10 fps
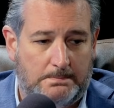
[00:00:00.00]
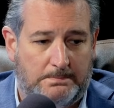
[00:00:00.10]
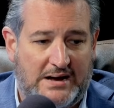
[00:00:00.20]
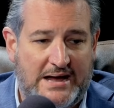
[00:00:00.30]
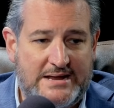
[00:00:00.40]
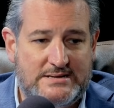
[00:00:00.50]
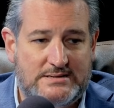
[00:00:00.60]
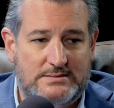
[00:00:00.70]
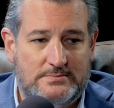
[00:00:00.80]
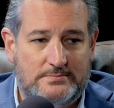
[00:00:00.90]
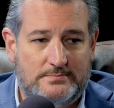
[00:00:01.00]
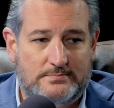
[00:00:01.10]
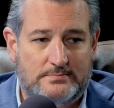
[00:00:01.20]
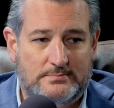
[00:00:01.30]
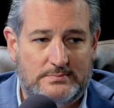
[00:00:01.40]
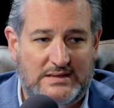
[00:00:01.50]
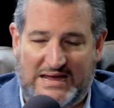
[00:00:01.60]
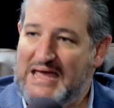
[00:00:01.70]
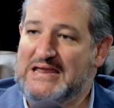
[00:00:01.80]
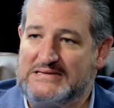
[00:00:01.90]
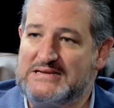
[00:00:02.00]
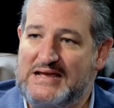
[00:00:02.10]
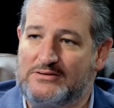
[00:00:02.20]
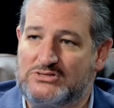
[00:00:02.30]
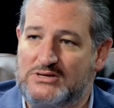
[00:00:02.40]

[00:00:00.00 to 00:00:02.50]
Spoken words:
Biden can't denounce